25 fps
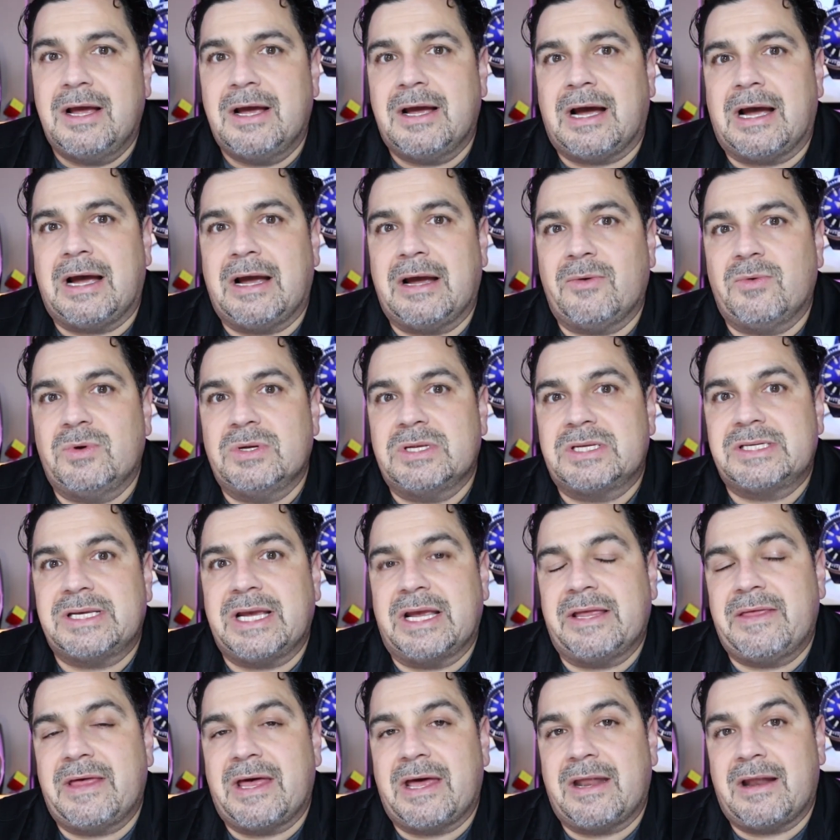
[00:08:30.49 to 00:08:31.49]
I would
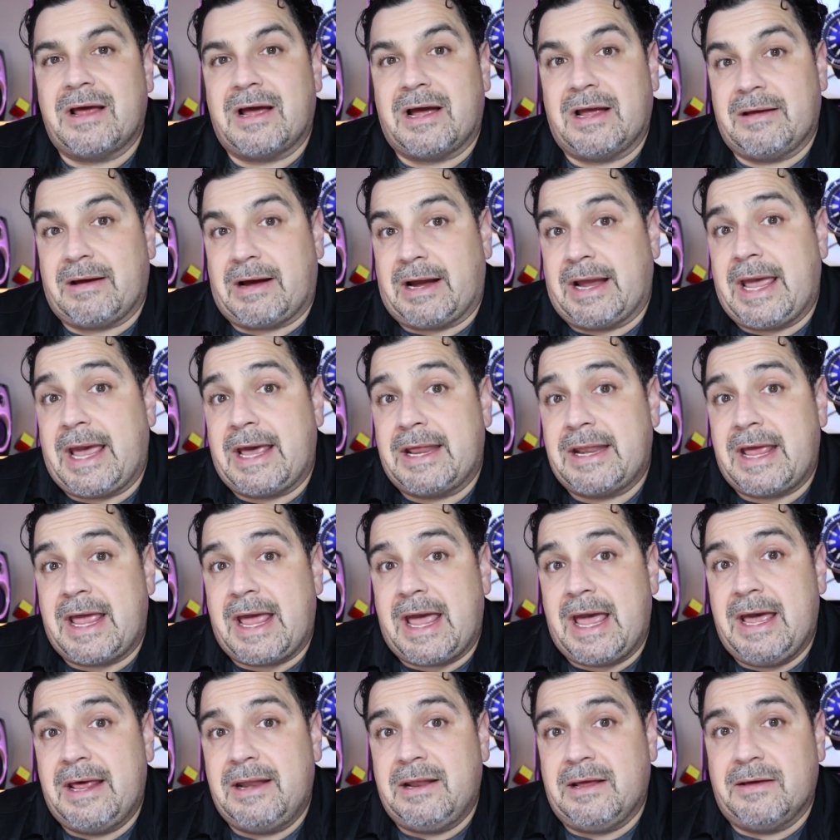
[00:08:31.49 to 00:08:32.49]
say that I had to
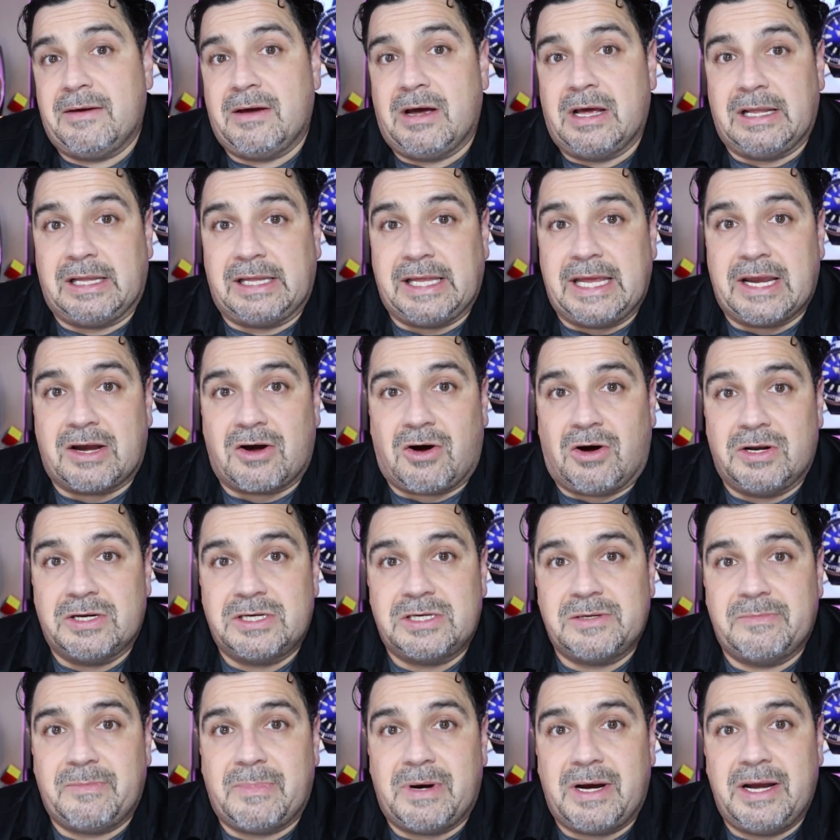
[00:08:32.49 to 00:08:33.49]
add a link
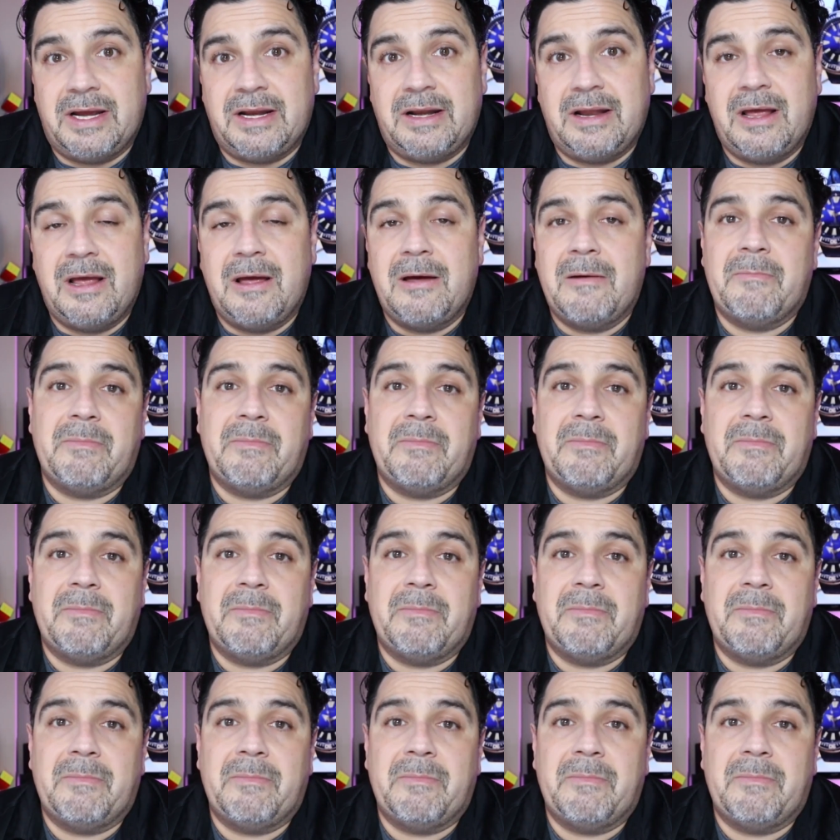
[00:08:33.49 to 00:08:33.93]
onto mine,